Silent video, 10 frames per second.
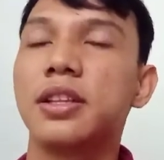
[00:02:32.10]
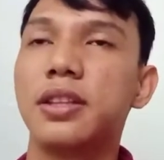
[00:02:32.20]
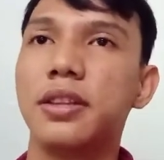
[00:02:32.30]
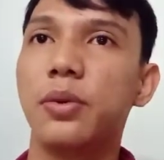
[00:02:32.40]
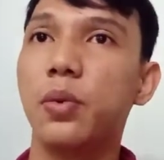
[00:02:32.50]

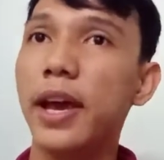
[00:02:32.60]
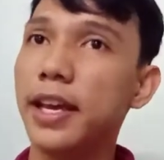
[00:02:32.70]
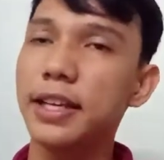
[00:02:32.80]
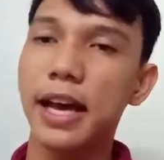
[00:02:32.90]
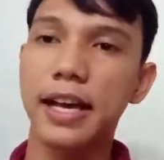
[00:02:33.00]
The
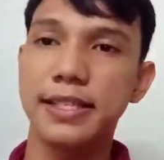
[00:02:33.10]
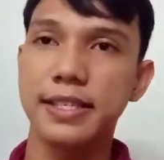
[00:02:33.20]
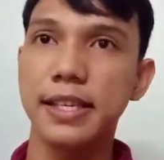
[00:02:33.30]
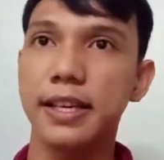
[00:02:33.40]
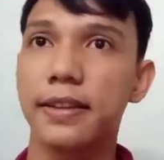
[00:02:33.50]
way I
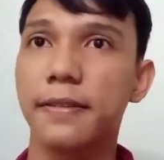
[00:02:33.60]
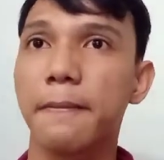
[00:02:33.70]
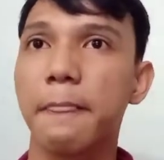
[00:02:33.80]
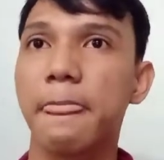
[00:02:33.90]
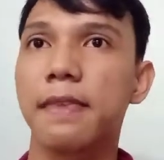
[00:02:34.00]
see it,
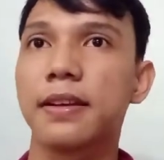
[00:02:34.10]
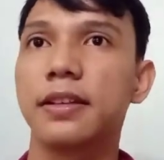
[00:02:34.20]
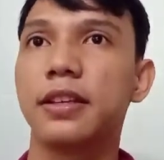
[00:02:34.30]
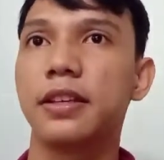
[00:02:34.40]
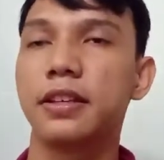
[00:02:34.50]

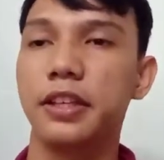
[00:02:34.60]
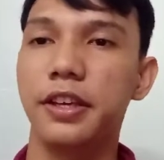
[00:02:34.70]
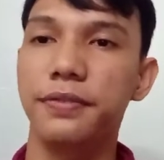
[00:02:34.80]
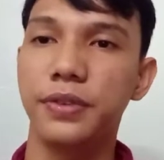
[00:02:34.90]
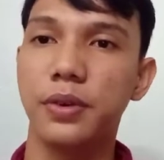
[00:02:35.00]

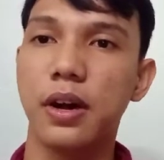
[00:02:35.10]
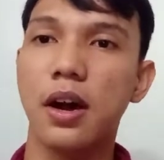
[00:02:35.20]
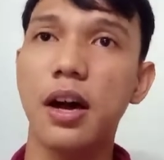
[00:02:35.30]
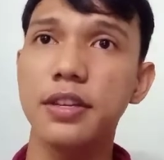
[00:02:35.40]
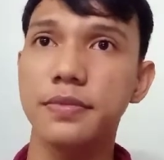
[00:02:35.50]
if you
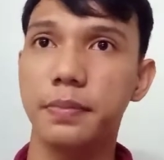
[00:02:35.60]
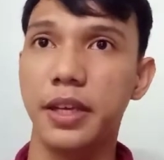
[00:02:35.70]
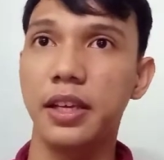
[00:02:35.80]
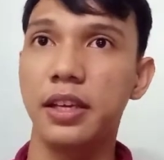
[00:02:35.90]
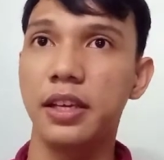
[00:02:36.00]
ask me,